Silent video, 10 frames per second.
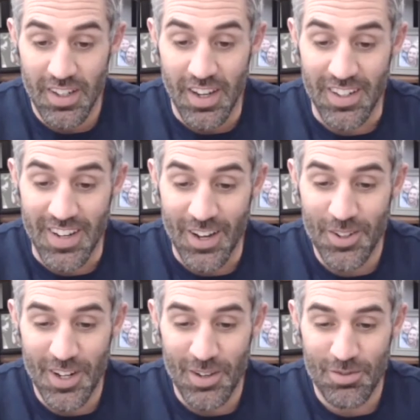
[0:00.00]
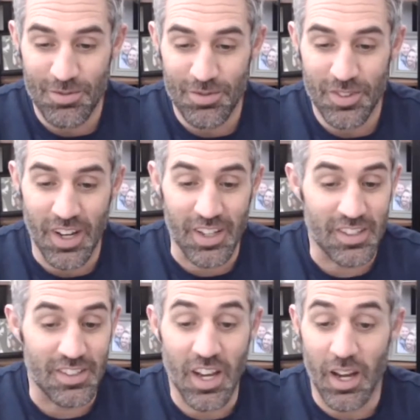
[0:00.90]
And now that I've
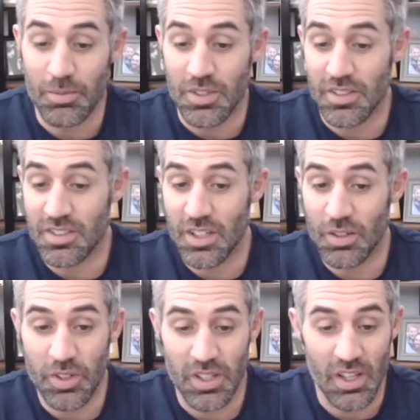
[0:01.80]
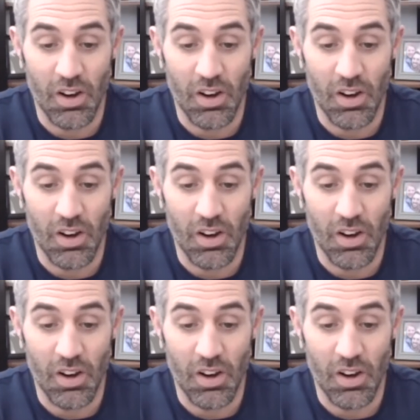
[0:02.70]
gotten time to sit with